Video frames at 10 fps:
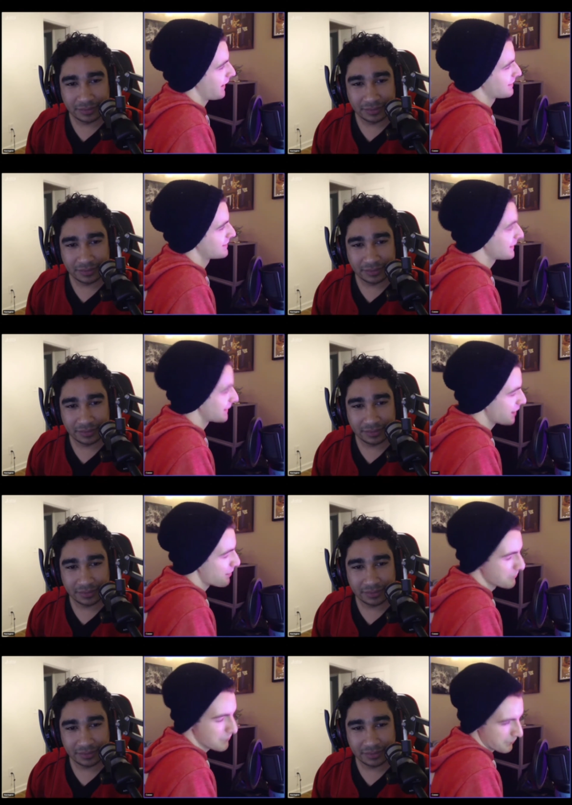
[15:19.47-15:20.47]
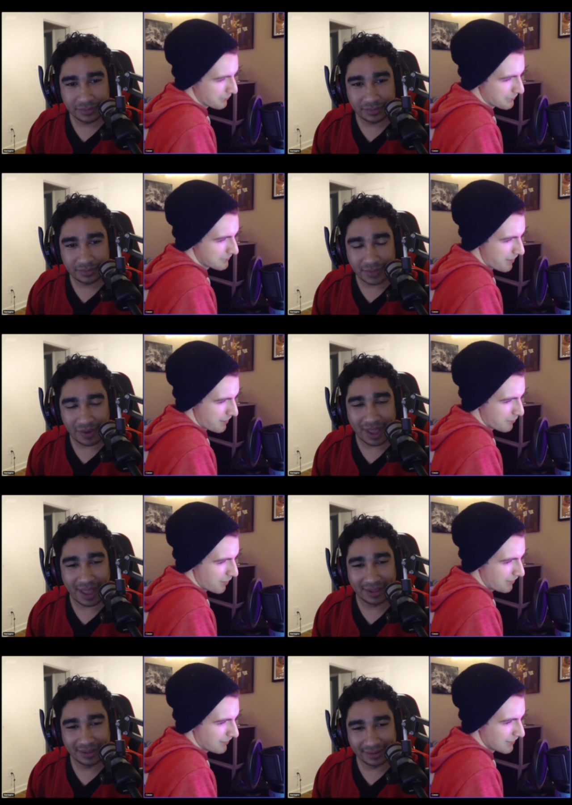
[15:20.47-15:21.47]
Speaker 1: I think it comes through very okay.
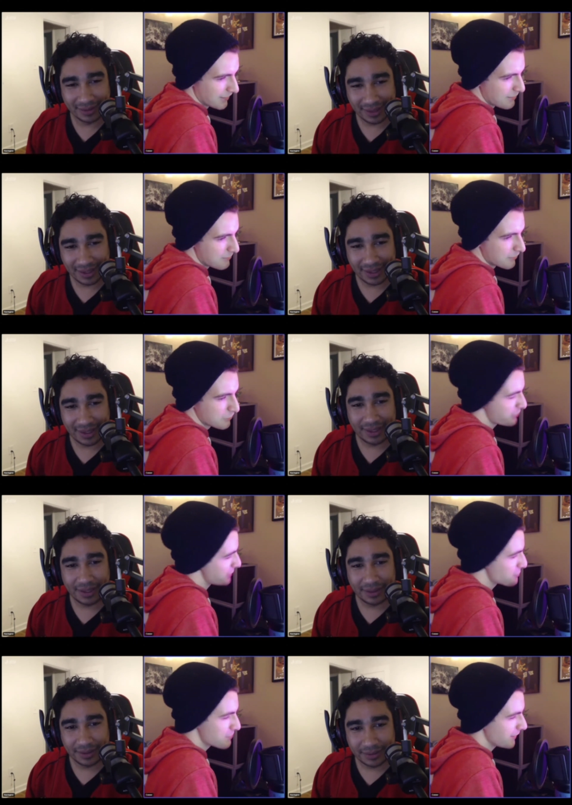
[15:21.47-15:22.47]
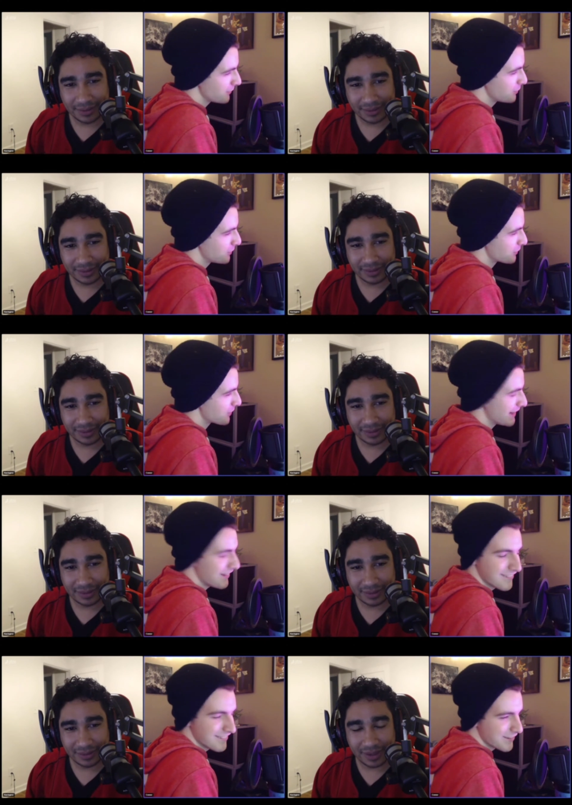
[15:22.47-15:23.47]
well. Stranger Things to a
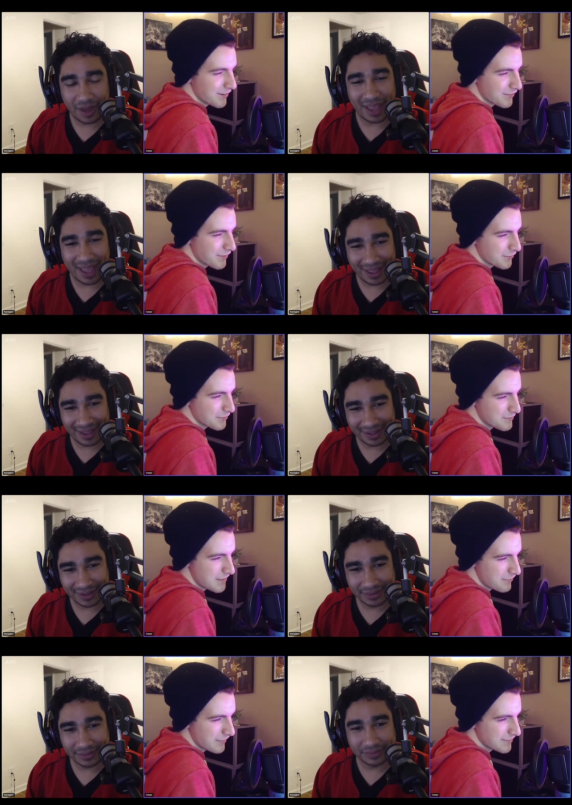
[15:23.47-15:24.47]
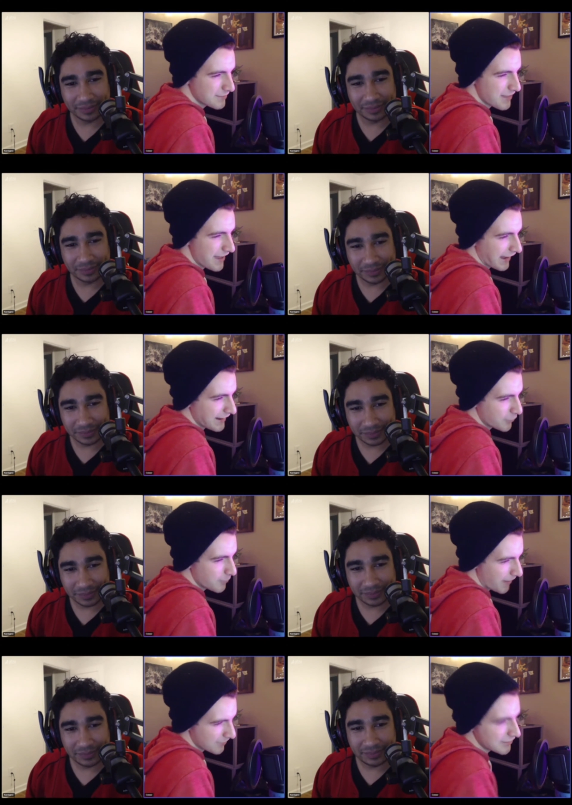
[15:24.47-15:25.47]
degree, there, okay. There's some definitely some of that 80s
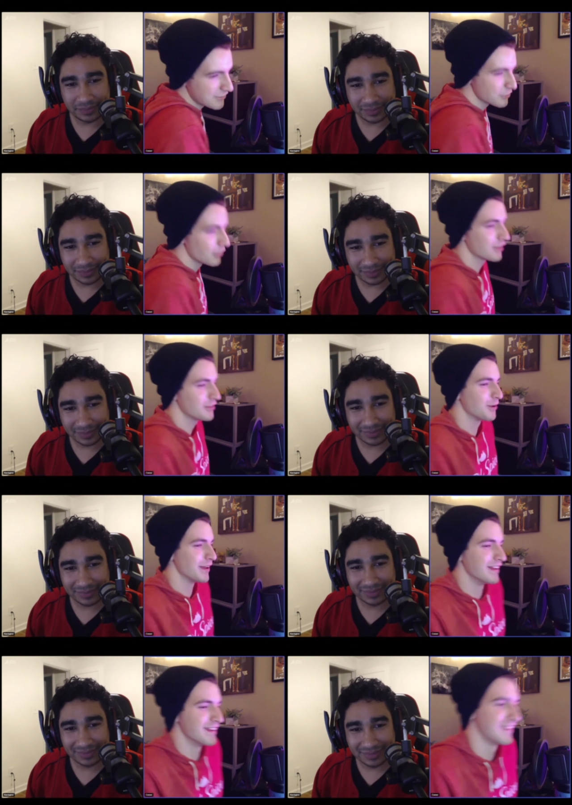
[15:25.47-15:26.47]
pastiche look to it.